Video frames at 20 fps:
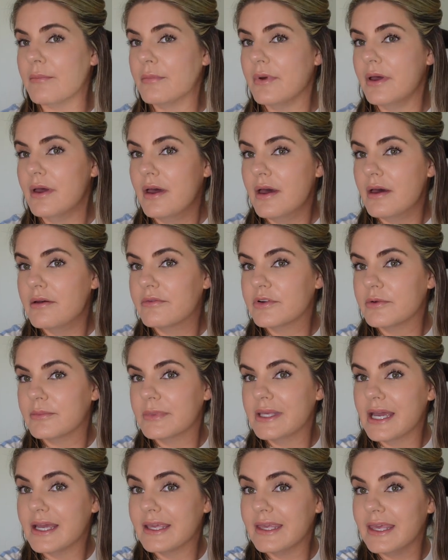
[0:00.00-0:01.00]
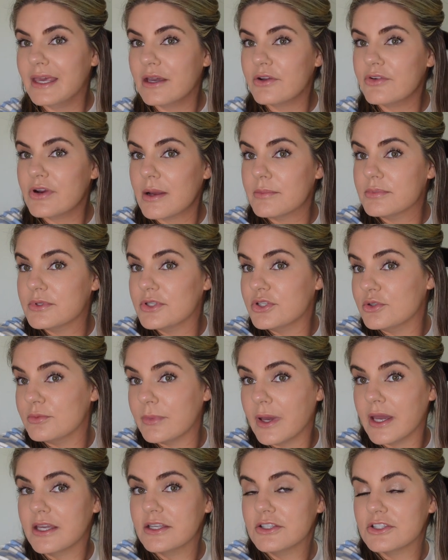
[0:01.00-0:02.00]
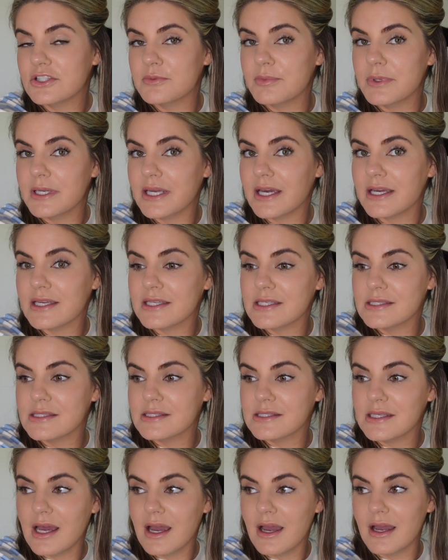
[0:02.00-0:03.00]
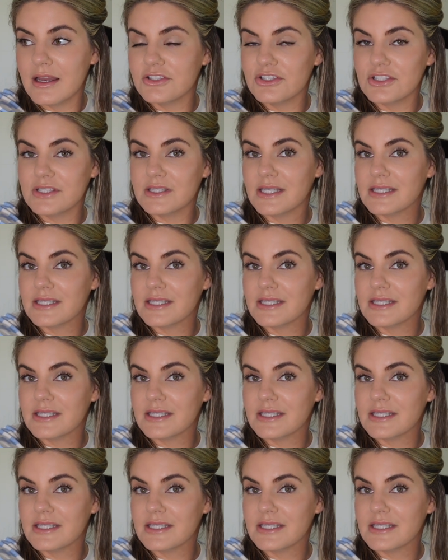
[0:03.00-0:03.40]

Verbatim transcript: For me, I can't grab too much because it just